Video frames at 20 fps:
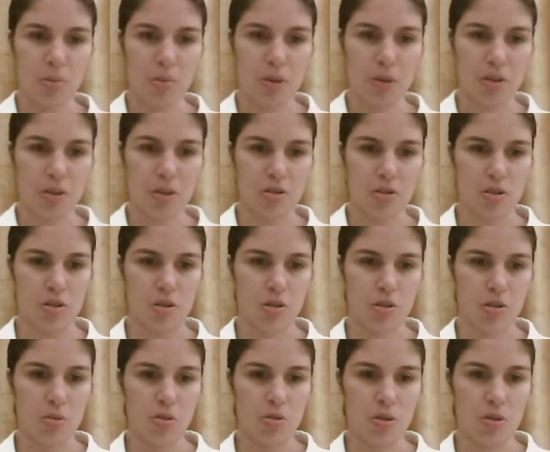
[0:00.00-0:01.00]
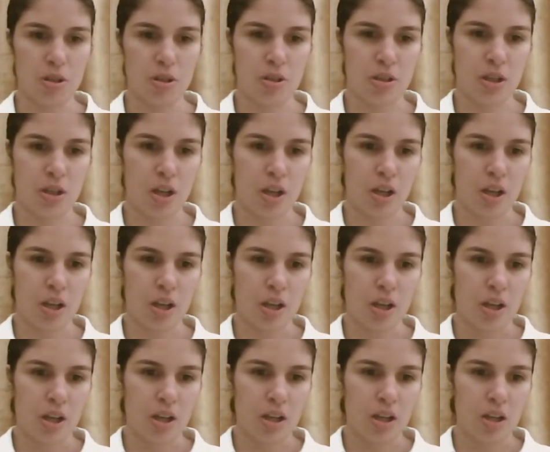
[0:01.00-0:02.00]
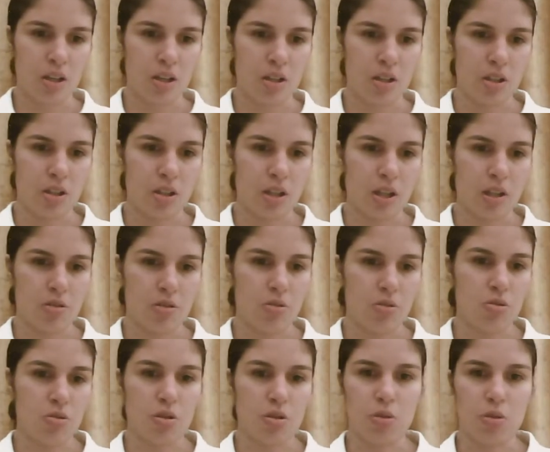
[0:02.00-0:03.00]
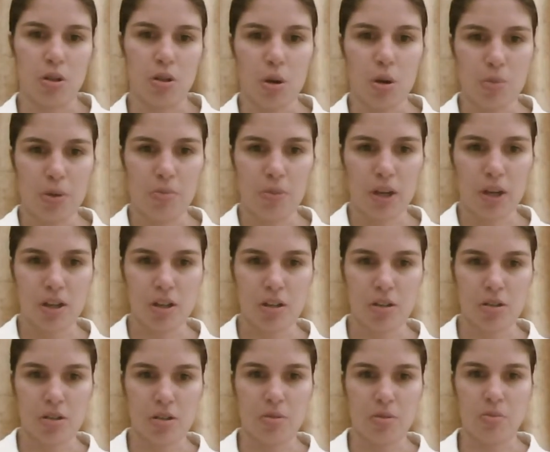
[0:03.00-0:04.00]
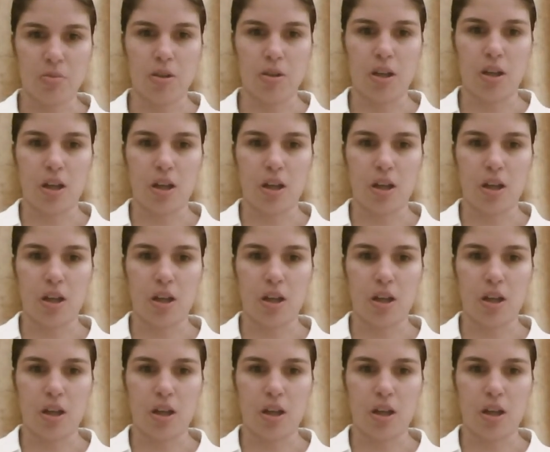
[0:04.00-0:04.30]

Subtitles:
because humor is also a coping mechanism